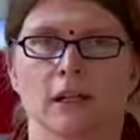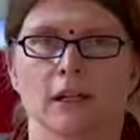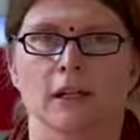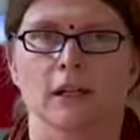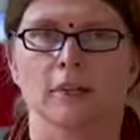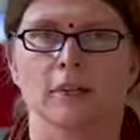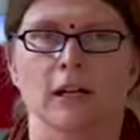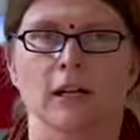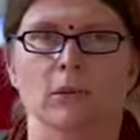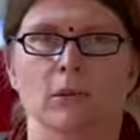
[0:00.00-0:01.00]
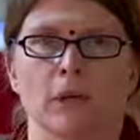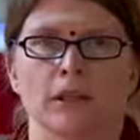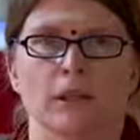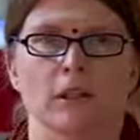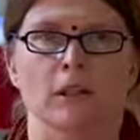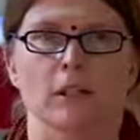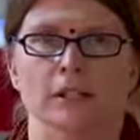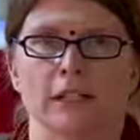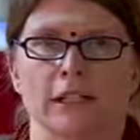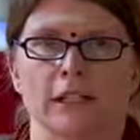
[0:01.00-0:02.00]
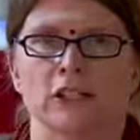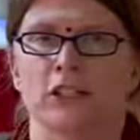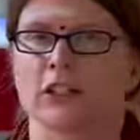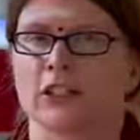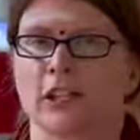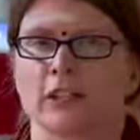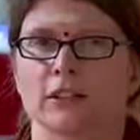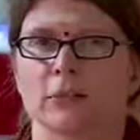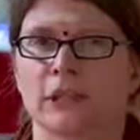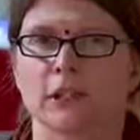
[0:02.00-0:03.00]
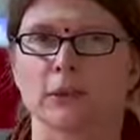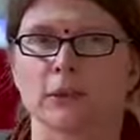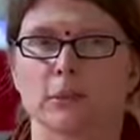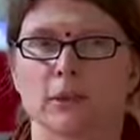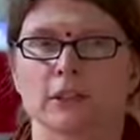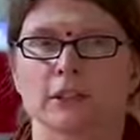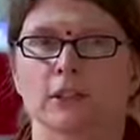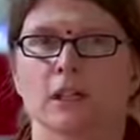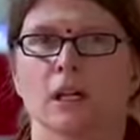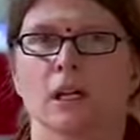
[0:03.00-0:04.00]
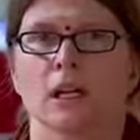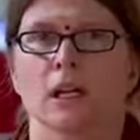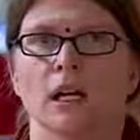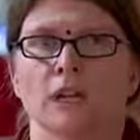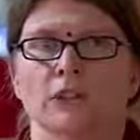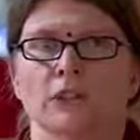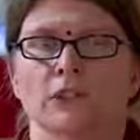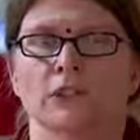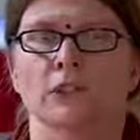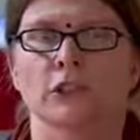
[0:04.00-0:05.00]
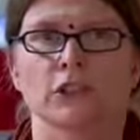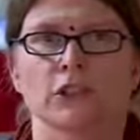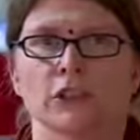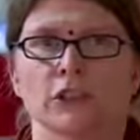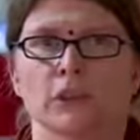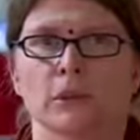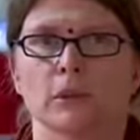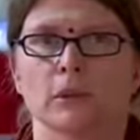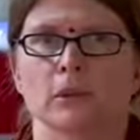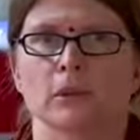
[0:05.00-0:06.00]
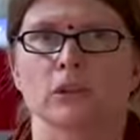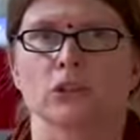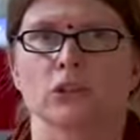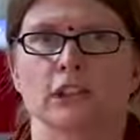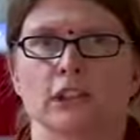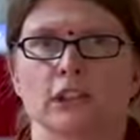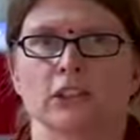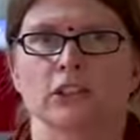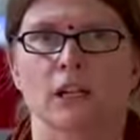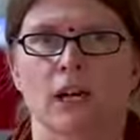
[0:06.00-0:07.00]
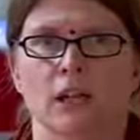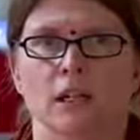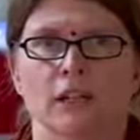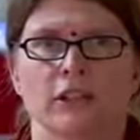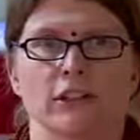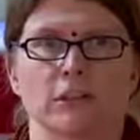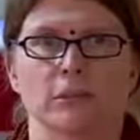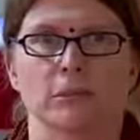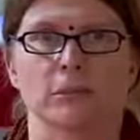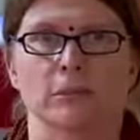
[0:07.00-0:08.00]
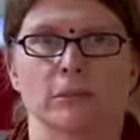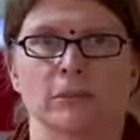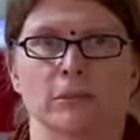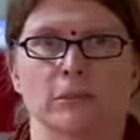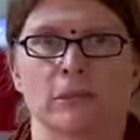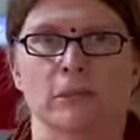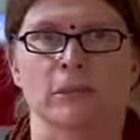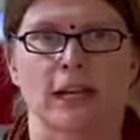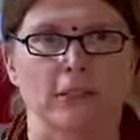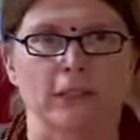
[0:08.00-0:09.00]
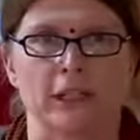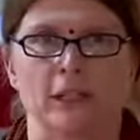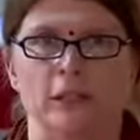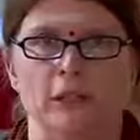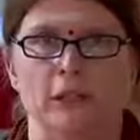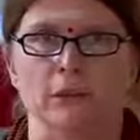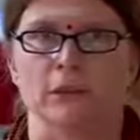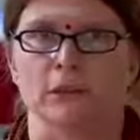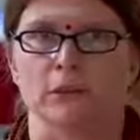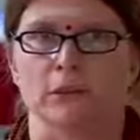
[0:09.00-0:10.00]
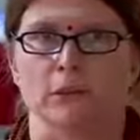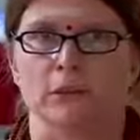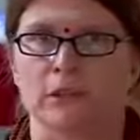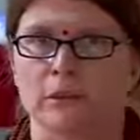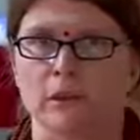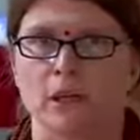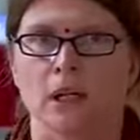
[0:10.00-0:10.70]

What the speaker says: I've been watching all day yesterday and today these media reports, these footages of people, you know, trying to hit his car. I've had other people tell me what was happening when they were on the road with him.